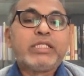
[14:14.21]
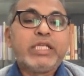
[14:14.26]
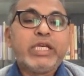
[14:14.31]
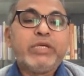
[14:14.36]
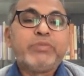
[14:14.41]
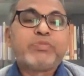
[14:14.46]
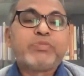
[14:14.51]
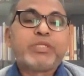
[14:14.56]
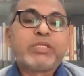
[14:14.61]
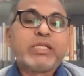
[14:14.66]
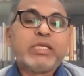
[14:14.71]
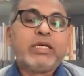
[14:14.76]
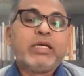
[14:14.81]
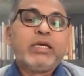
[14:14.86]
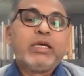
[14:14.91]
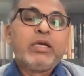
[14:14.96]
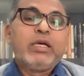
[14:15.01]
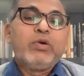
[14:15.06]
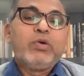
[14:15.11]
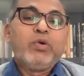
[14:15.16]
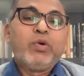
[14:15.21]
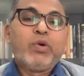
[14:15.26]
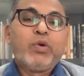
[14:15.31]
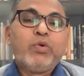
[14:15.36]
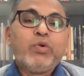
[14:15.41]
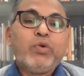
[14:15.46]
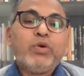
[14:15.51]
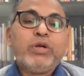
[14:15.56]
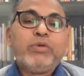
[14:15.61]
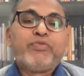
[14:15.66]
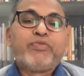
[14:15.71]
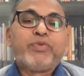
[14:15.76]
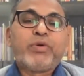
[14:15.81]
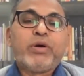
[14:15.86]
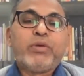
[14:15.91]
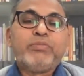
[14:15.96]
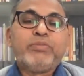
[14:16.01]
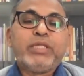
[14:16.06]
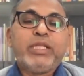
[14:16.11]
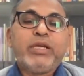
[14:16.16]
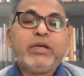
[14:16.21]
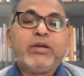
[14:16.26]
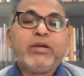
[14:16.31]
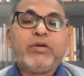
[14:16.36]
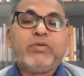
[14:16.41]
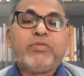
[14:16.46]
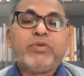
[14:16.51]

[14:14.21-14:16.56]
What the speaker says: chiefs who ruled from the